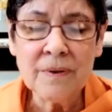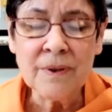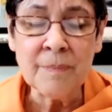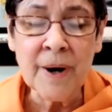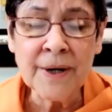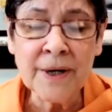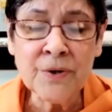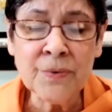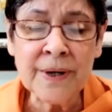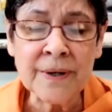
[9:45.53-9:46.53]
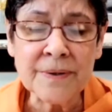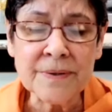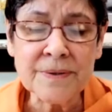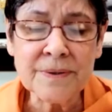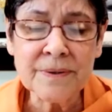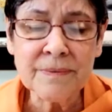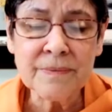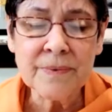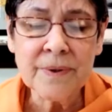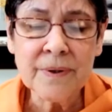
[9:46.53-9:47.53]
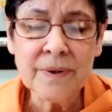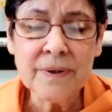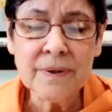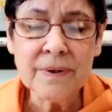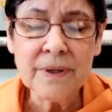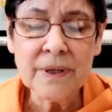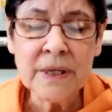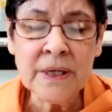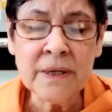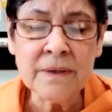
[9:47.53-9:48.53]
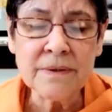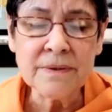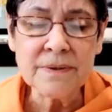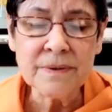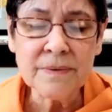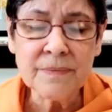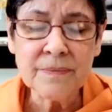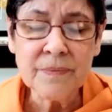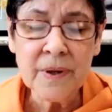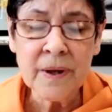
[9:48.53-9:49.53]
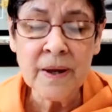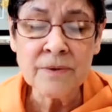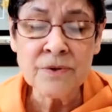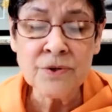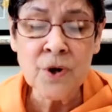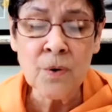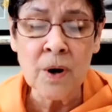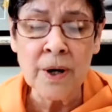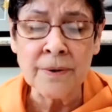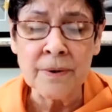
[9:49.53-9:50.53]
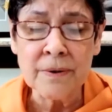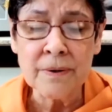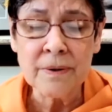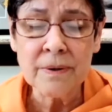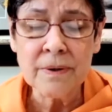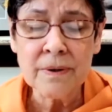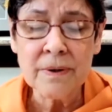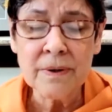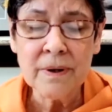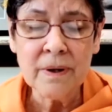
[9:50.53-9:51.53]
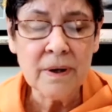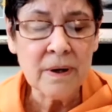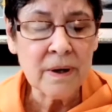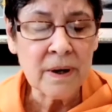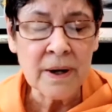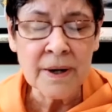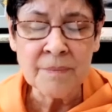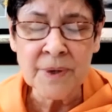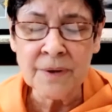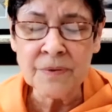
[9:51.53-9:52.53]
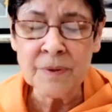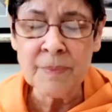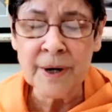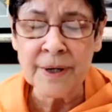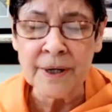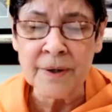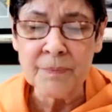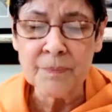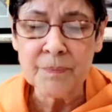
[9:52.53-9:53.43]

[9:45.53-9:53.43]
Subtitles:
The body drinks, eats, and so on. I am not the body.